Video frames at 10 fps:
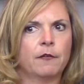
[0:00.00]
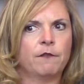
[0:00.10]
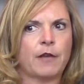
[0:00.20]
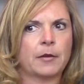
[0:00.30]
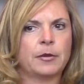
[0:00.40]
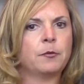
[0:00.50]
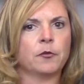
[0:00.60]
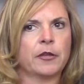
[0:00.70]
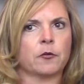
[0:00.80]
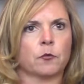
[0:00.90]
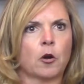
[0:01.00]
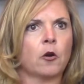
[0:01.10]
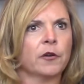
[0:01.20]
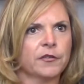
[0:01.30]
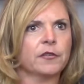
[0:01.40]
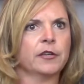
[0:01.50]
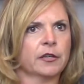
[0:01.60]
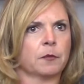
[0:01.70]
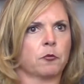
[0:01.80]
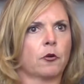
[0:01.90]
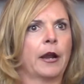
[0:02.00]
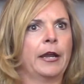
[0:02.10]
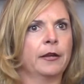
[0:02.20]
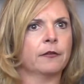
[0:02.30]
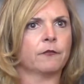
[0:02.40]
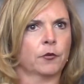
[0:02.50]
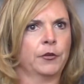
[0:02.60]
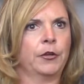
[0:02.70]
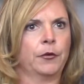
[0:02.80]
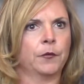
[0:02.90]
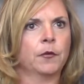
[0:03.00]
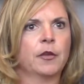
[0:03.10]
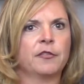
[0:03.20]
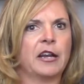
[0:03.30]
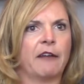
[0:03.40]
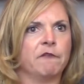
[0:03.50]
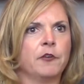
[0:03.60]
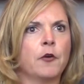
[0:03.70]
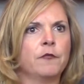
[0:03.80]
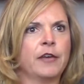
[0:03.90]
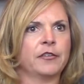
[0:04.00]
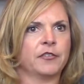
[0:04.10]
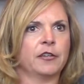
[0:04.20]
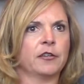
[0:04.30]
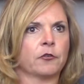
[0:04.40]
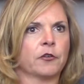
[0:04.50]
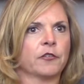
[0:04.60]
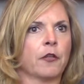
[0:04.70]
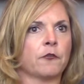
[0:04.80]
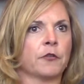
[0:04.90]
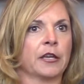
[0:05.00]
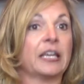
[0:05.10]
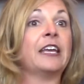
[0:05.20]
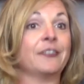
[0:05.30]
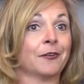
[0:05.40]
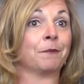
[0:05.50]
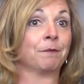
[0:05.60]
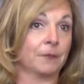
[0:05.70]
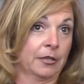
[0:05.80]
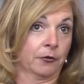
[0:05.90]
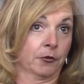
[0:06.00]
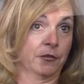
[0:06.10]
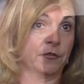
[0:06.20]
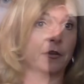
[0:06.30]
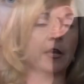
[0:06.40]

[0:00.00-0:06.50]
Find people that are earnestly going to pray for you, that have no vested interest other than kingdom interest.